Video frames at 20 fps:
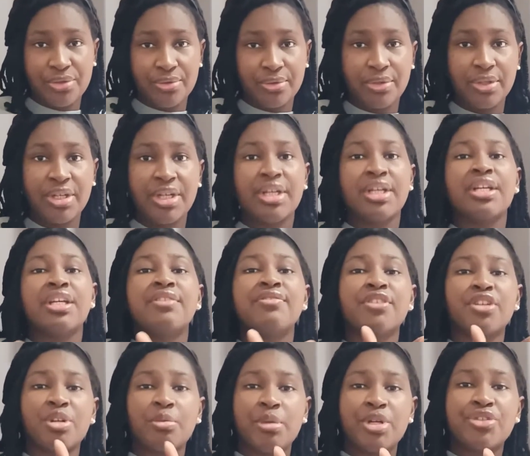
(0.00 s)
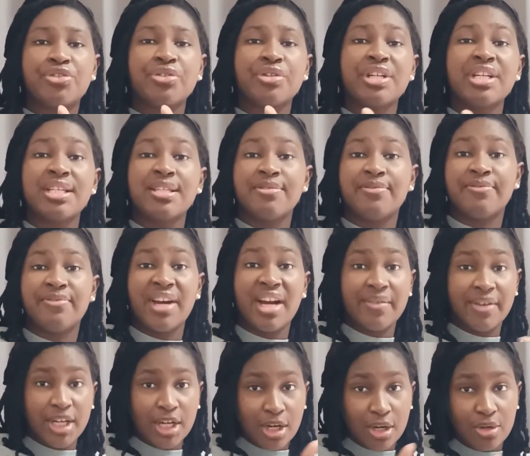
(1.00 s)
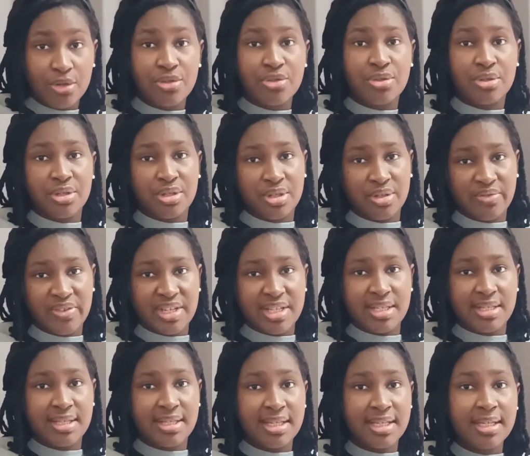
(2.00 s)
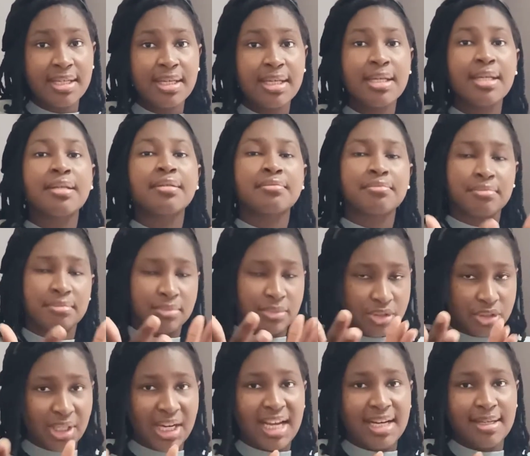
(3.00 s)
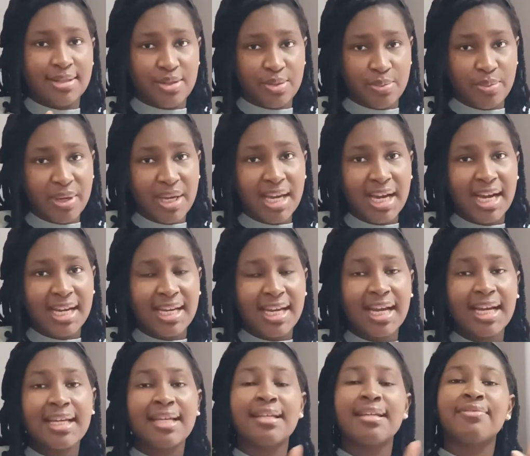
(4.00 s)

too. If your dormitory is very close to the university, you're likely to pay higher.